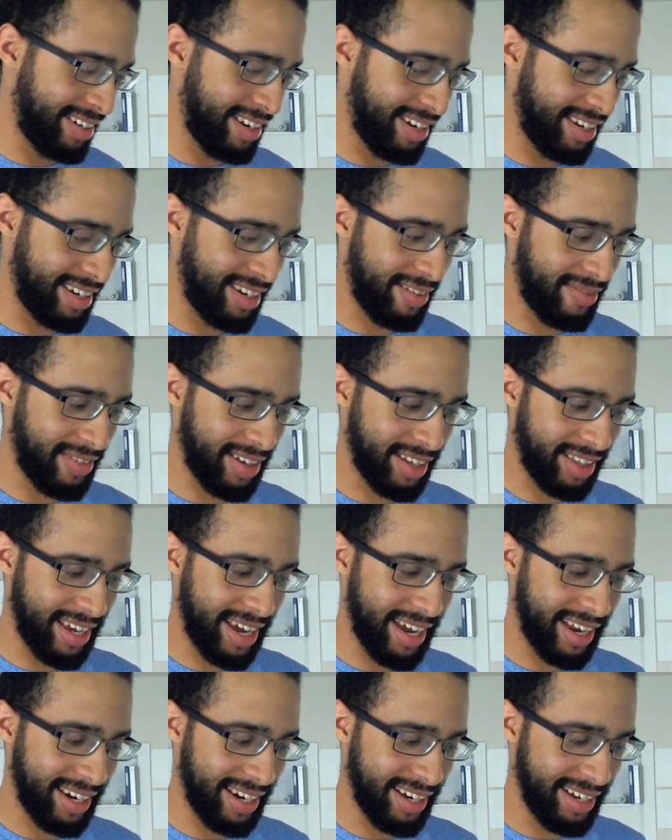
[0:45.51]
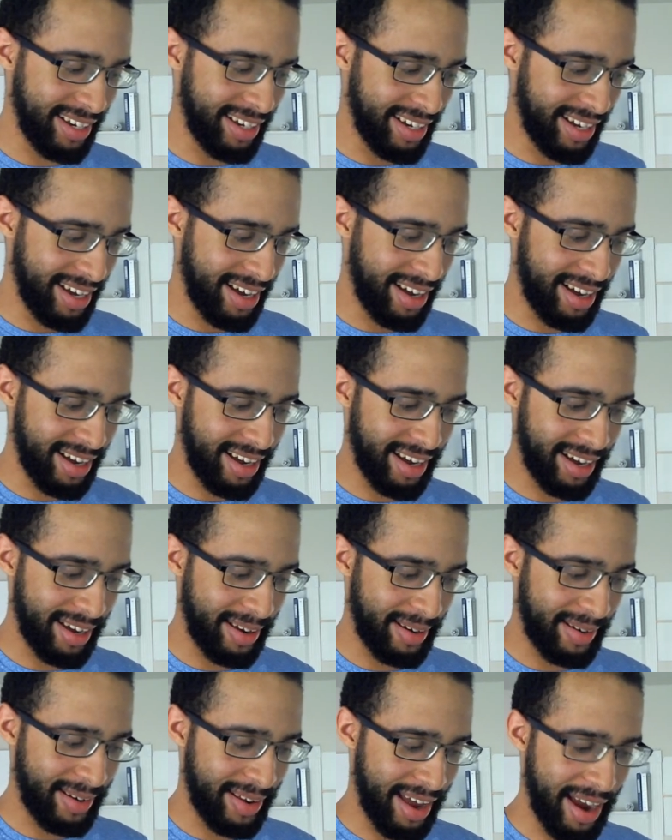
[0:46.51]
and stuff like
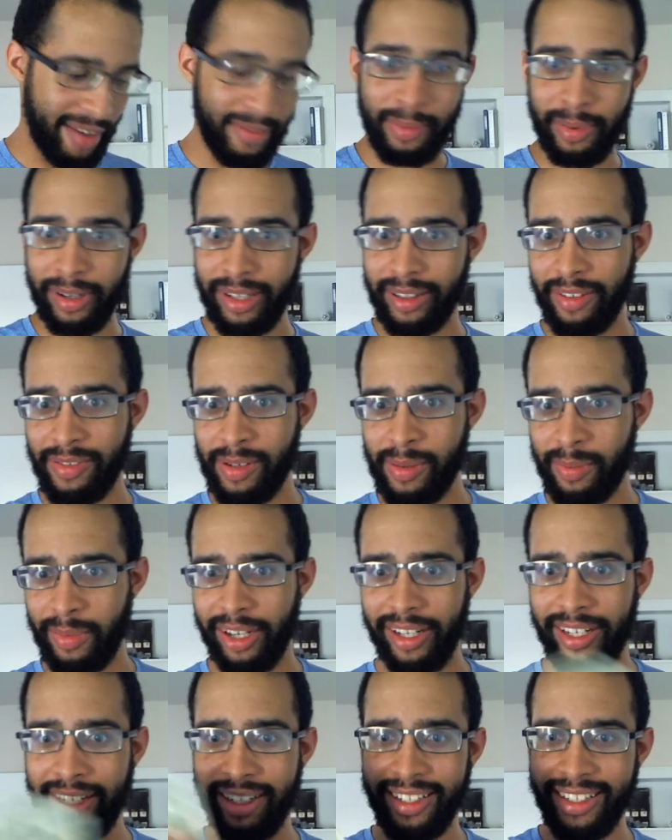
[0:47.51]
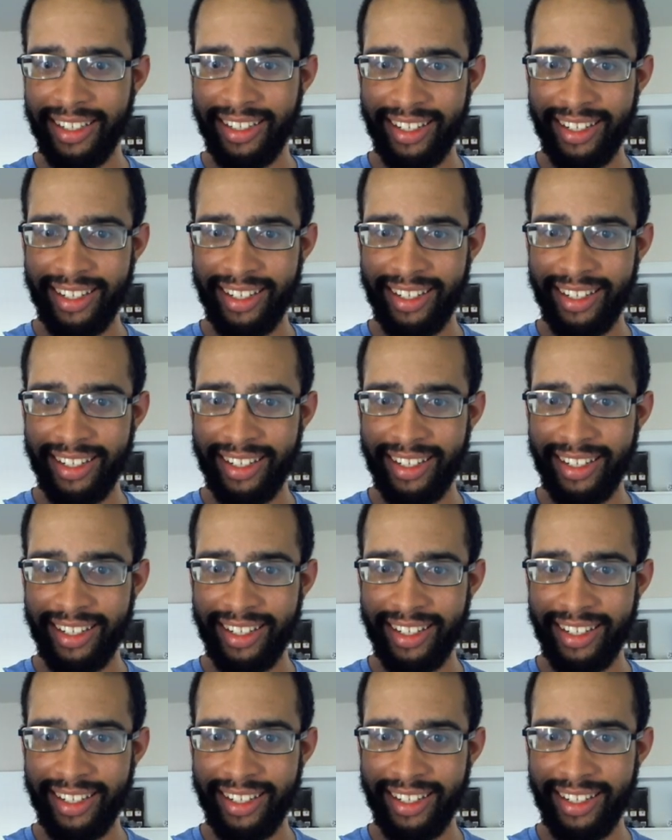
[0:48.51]
that. Everybody loves money.